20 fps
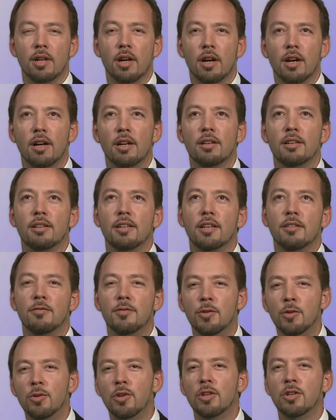God,
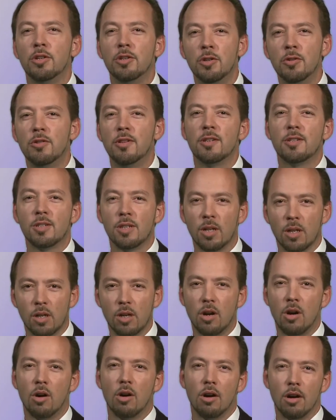if you can do this in a
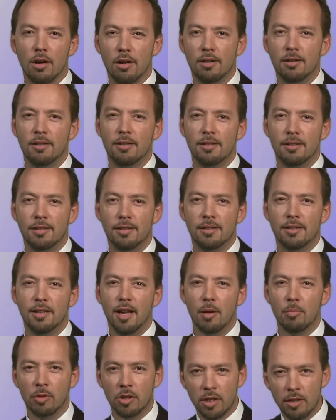car,
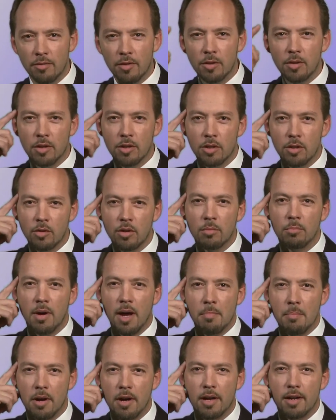I believe you can do it in
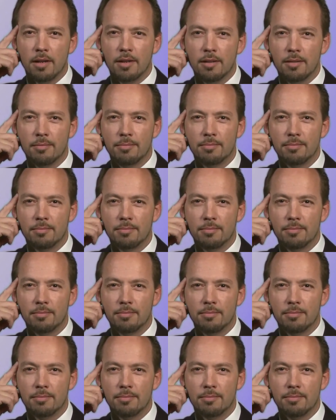my mind.